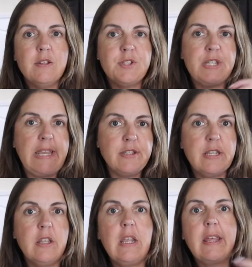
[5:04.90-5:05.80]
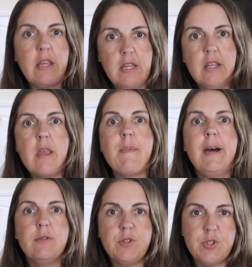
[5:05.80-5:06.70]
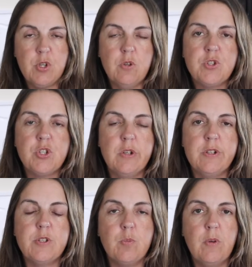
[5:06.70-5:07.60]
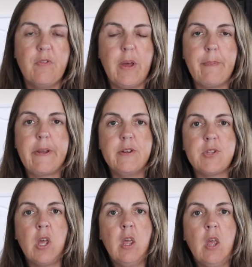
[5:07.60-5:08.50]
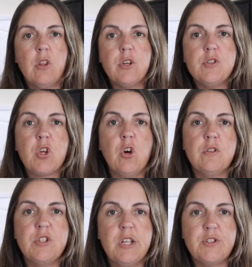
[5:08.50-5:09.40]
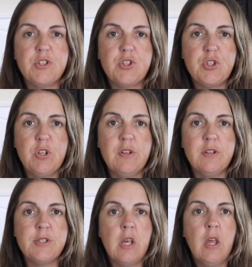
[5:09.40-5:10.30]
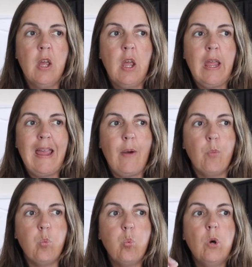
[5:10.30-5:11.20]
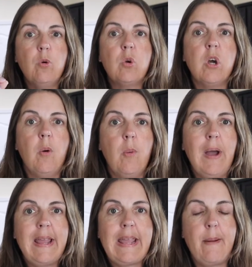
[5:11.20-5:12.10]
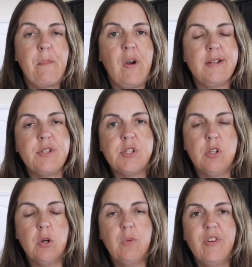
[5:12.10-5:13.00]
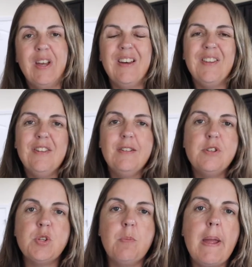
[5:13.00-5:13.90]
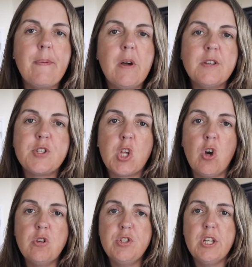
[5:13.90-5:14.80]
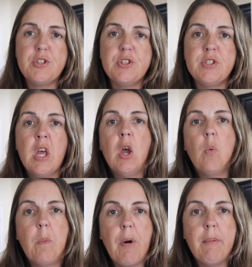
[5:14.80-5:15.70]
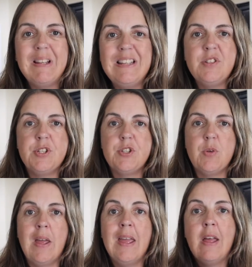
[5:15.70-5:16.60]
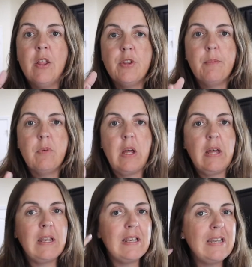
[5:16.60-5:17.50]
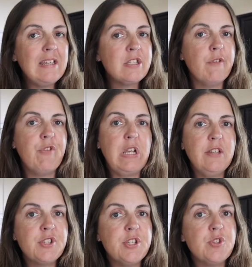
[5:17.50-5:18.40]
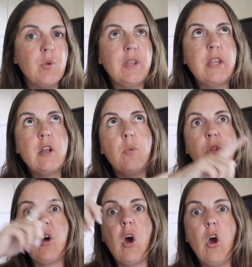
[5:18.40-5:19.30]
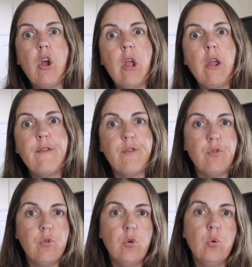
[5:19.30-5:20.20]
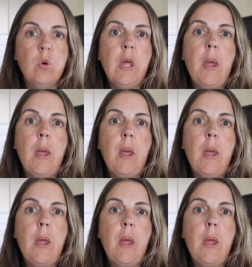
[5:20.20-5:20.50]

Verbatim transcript: sending the link in emails to the students with that because those conscientious students will go away and practice along with it. And those who maybe aren't so conscientious will probably listen to it. The, at least if they listen to it, they know what the overall